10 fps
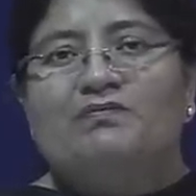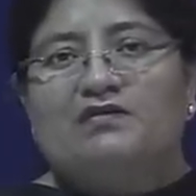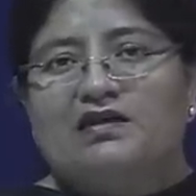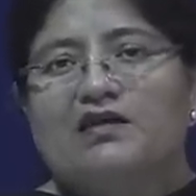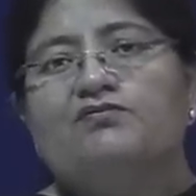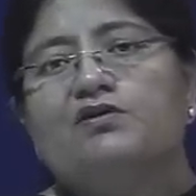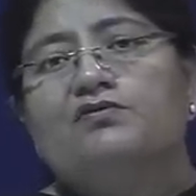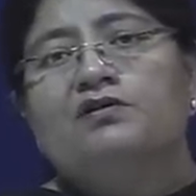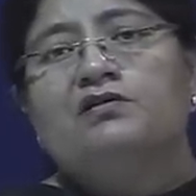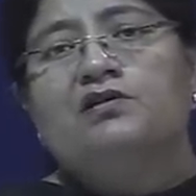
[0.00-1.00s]
Then we
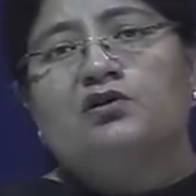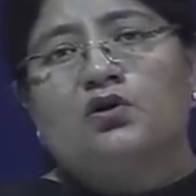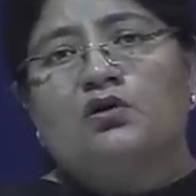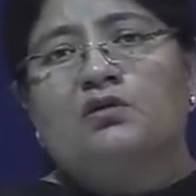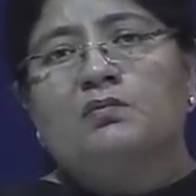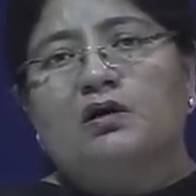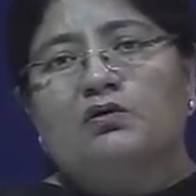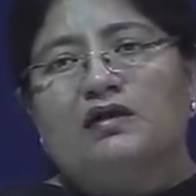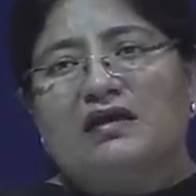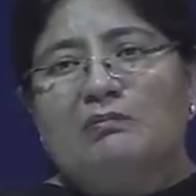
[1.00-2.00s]
will talk
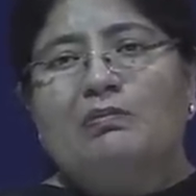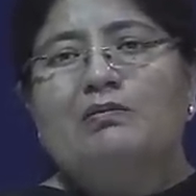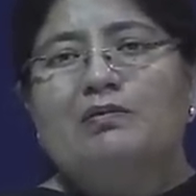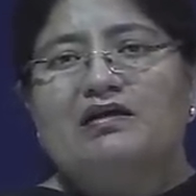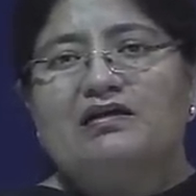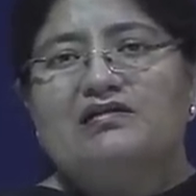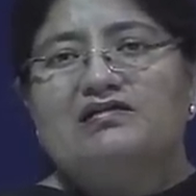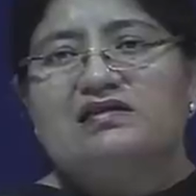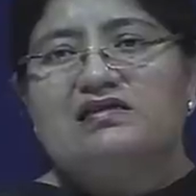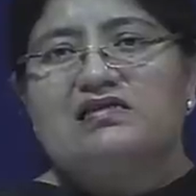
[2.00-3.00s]
about implementing
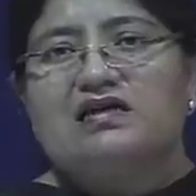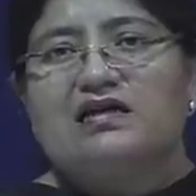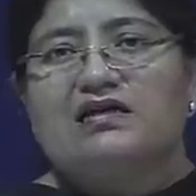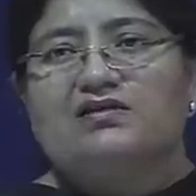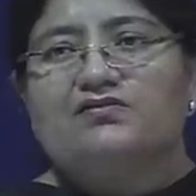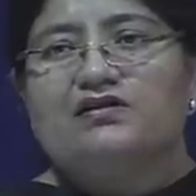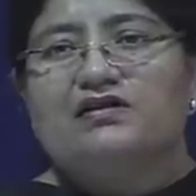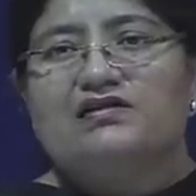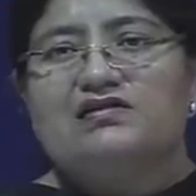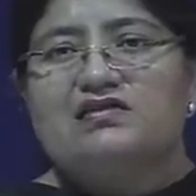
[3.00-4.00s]
CSR
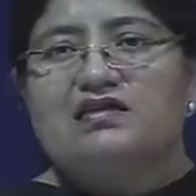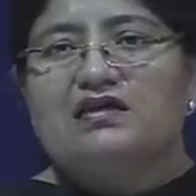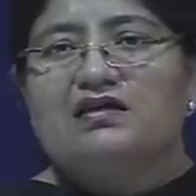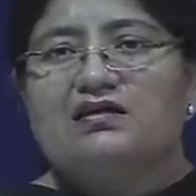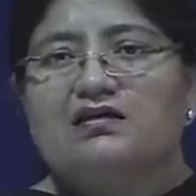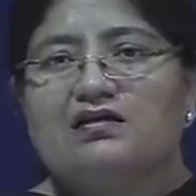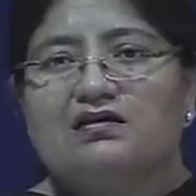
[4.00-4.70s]
activities in